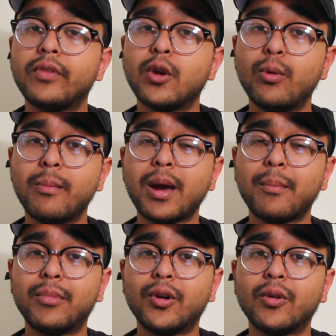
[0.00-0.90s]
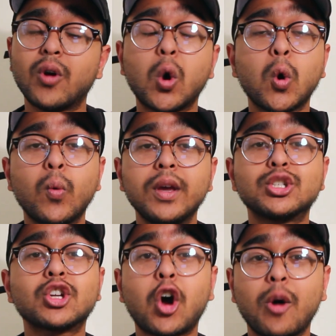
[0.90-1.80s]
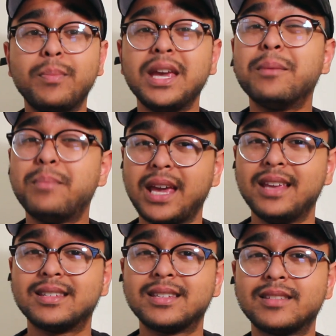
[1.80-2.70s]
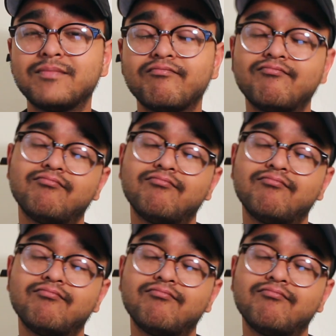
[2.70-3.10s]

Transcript: Remember, always copy and paste.